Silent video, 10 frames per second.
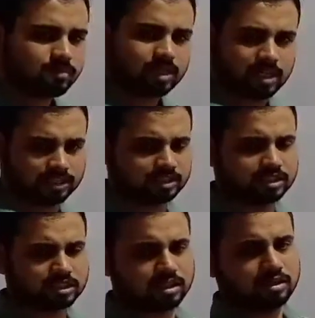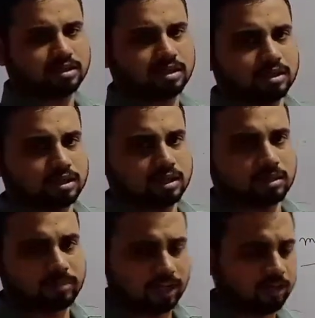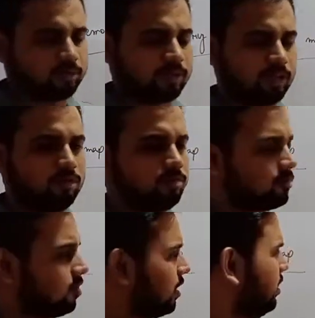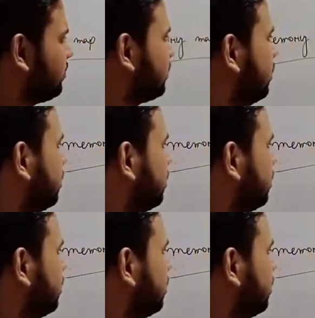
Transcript: accessing the value, okay.